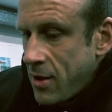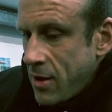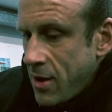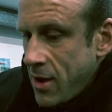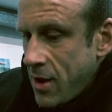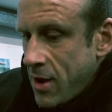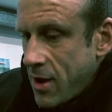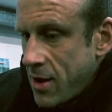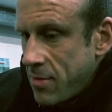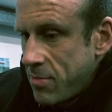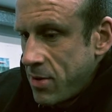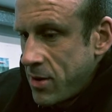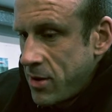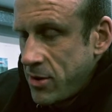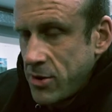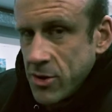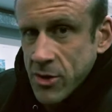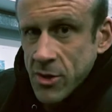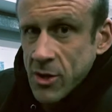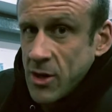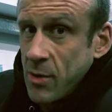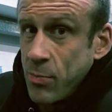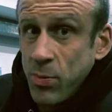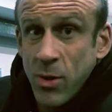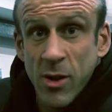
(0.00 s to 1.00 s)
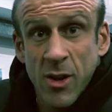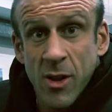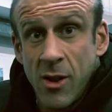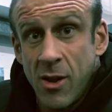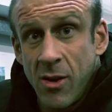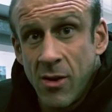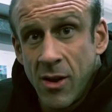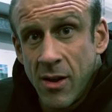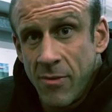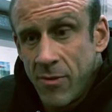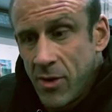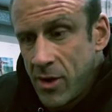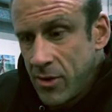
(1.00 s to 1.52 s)
You just got to plod
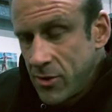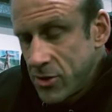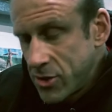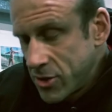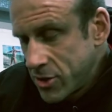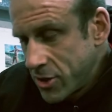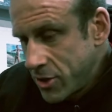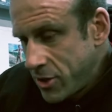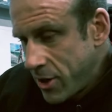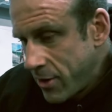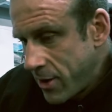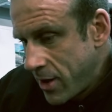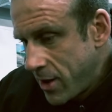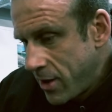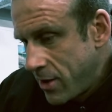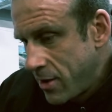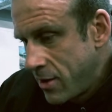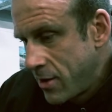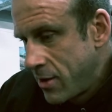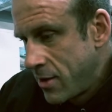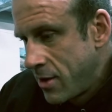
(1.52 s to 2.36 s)
along, haven't you? You just got to do it.